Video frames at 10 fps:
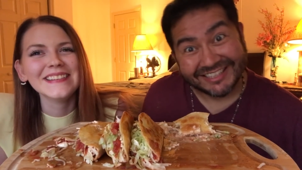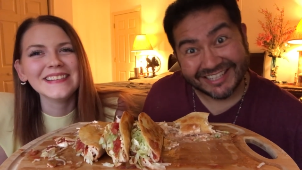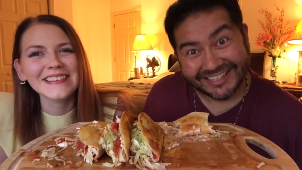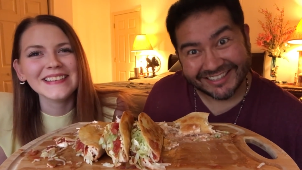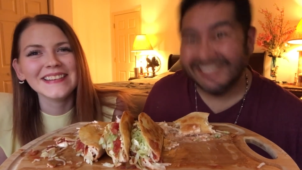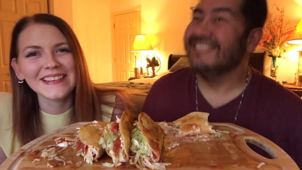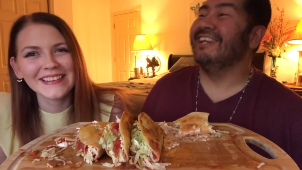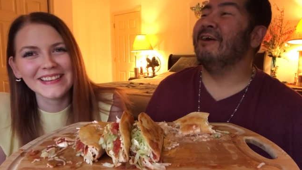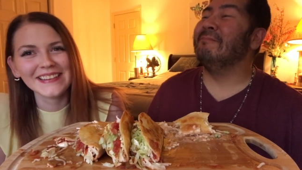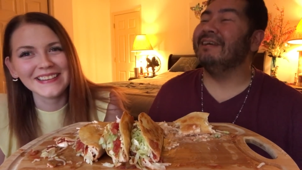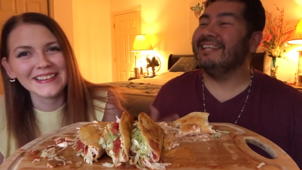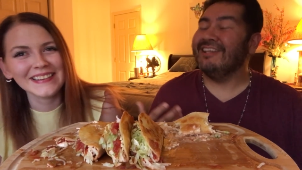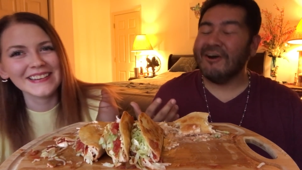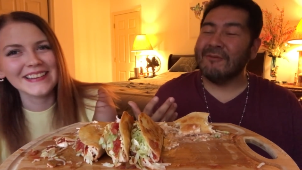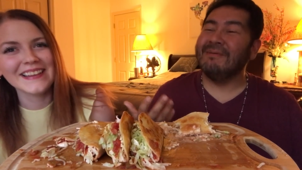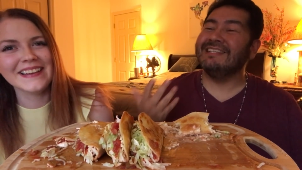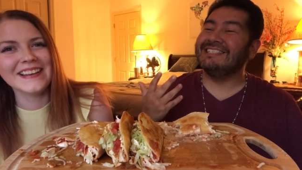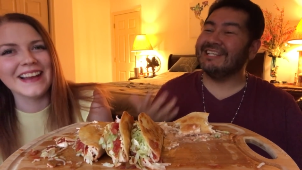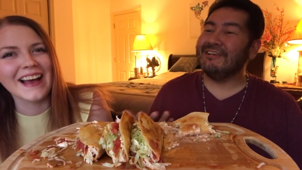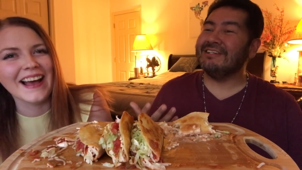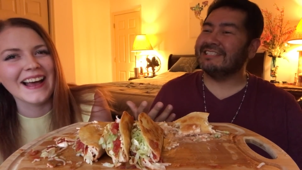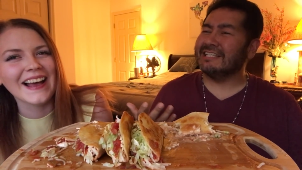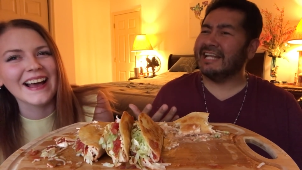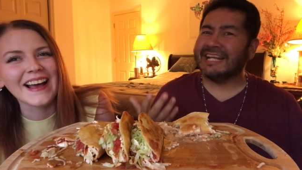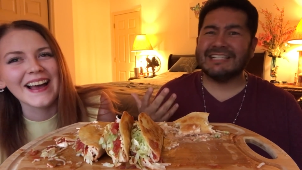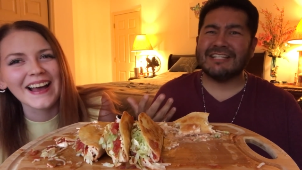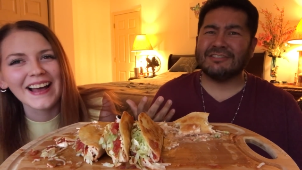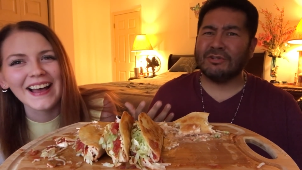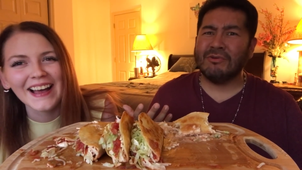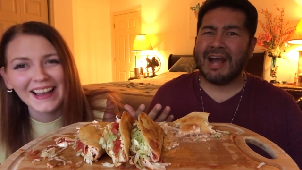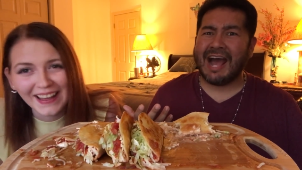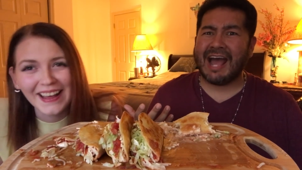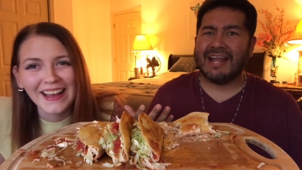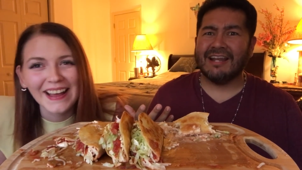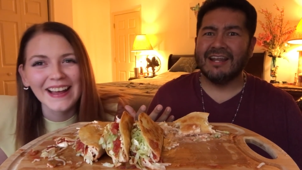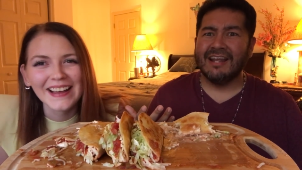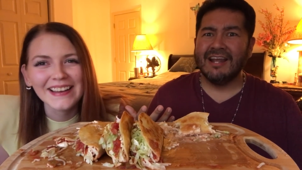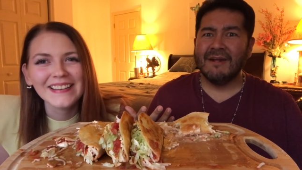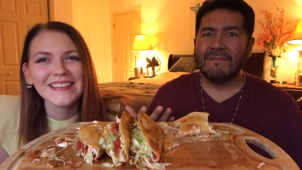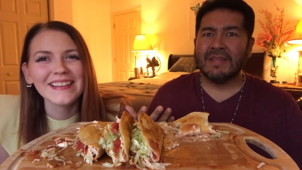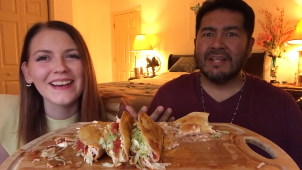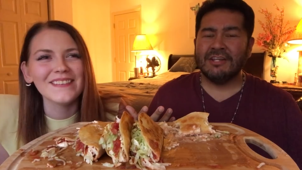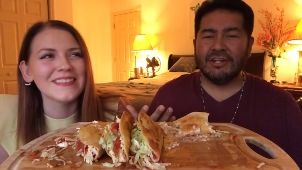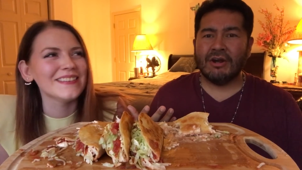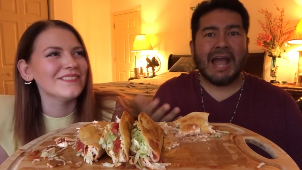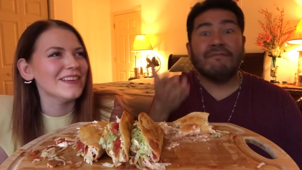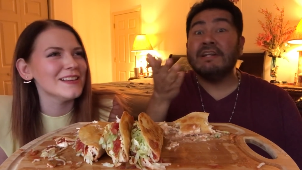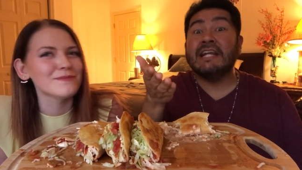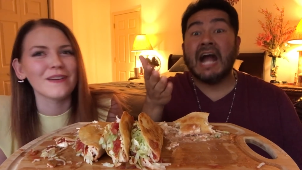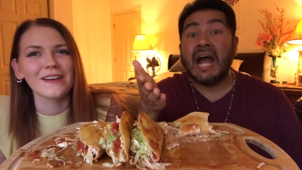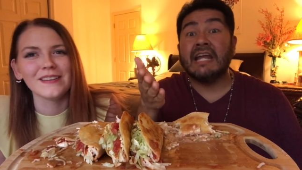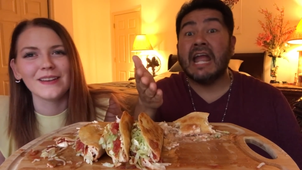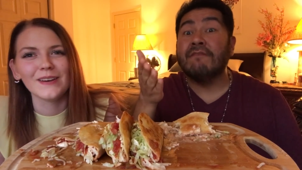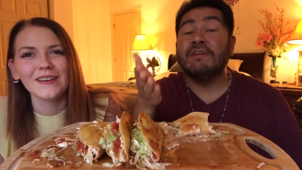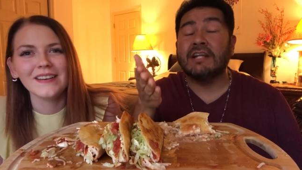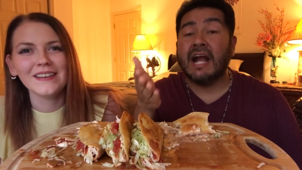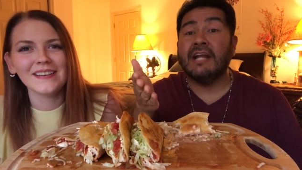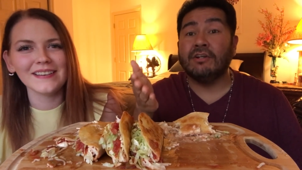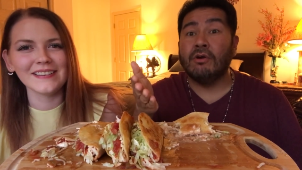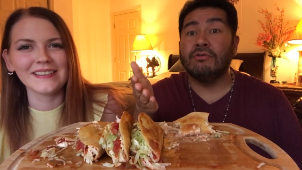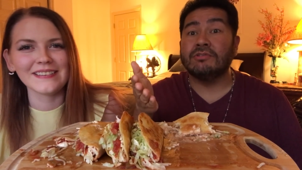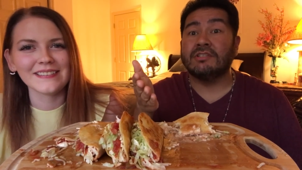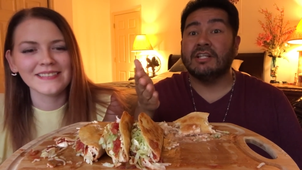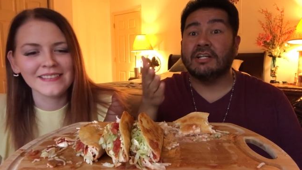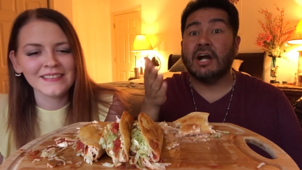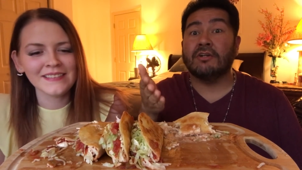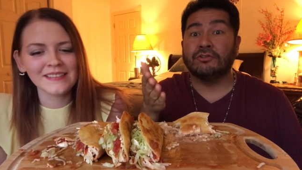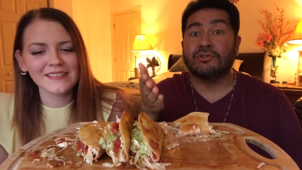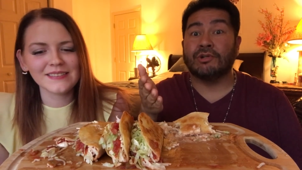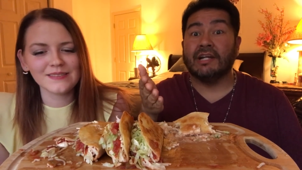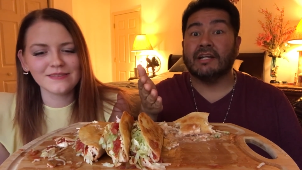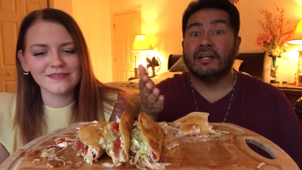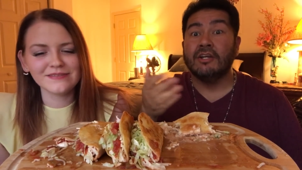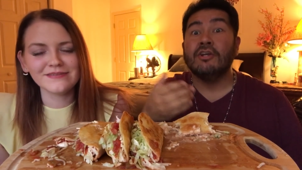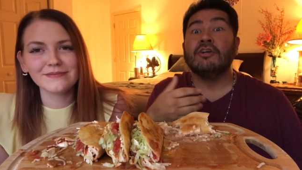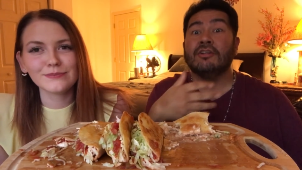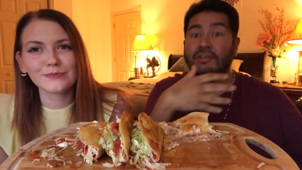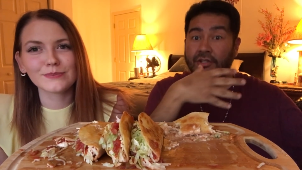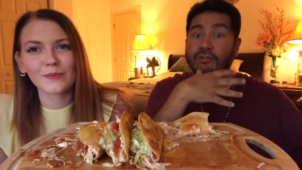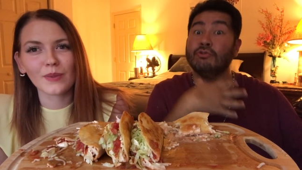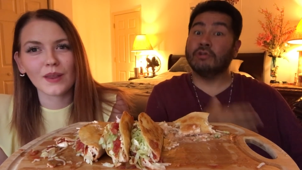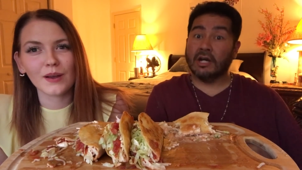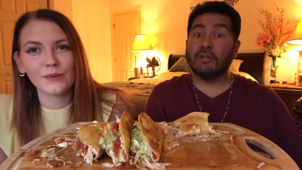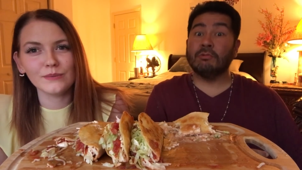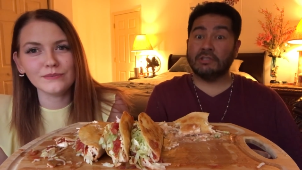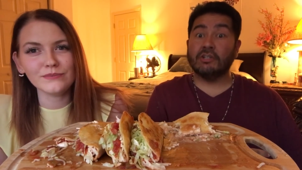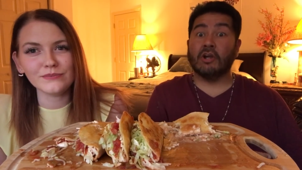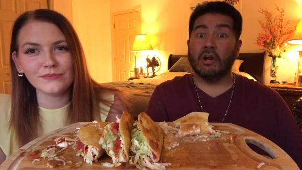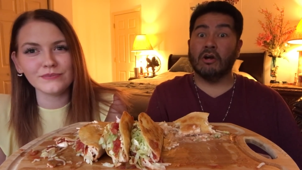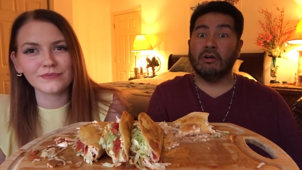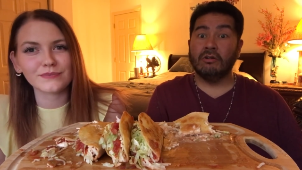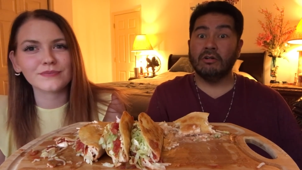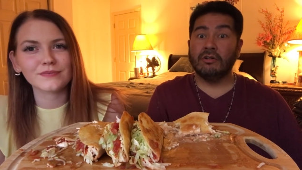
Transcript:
Speaker 1: in here. No, but seriously, like, it's just too hot. You know, every guy knows the cuddle trick. That you cuddle with the girl,